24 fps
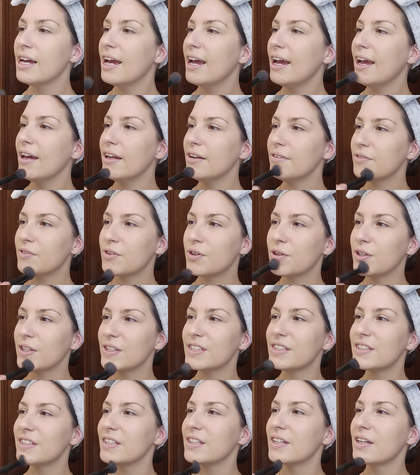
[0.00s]
and of
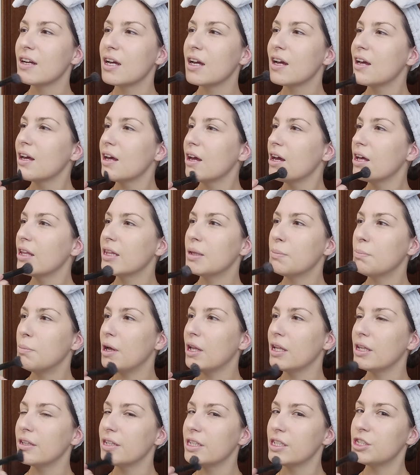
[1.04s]
course, the
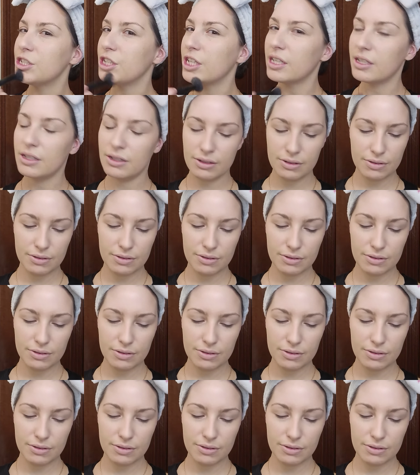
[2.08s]
ball of the chin.